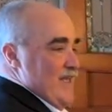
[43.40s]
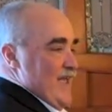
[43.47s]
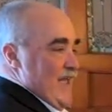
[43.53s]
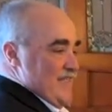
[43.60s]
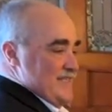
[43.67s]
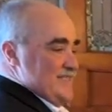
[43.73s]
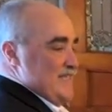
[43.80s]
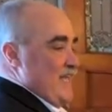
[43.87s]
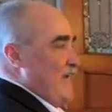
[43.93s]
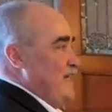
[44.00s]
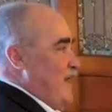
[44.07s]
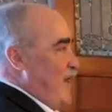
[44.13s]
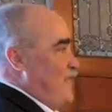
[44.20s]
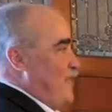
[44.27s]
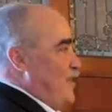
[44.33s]
and signed
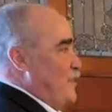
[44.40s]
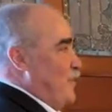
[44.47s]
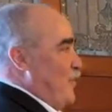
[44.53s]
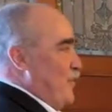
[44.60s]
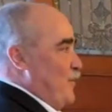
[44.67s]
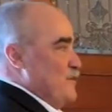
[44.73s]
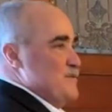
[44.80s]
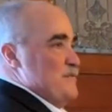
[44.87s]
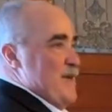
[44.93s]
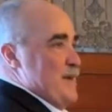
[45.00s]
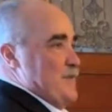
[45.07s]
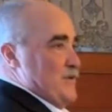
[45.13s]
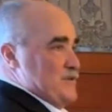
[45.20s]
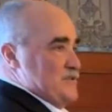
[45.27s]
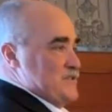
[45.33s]
off on the Bretton Woods
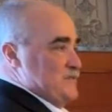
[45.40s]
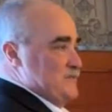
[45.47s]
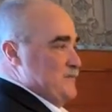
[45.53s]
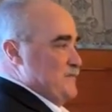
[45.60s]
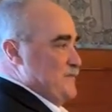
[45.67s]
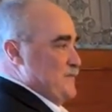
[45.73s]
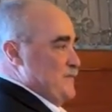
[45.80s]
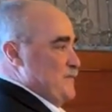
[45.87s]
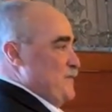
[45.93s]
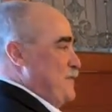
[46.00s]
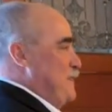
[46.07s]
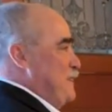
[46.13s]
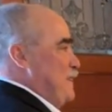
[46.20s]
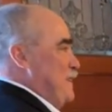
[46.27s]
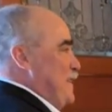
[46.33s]
papers.
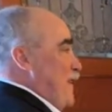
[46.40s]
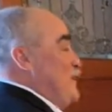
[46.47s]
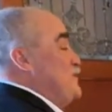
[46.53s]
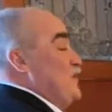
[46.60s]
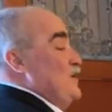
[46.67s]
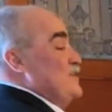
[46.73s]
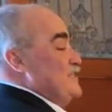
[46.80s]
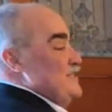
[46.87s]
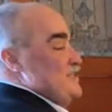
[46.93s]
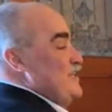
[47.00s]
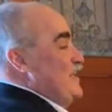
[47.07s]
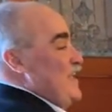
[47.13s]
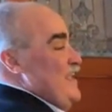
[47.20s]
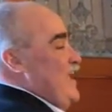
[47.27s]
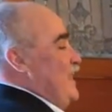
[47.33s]
Well, it's good. At
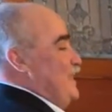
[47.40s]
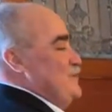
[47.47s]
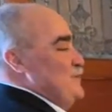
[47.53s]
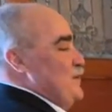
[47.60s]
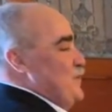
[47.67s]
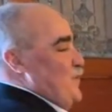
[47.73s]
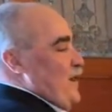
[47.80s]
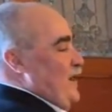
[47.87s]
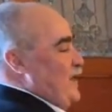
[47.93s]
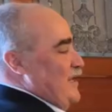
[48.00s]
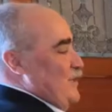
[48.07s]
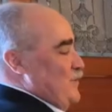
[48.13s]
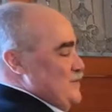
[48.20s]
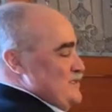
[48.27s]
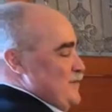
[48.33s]
least we didn't walk in,
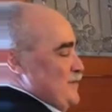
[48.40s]
there wasn't a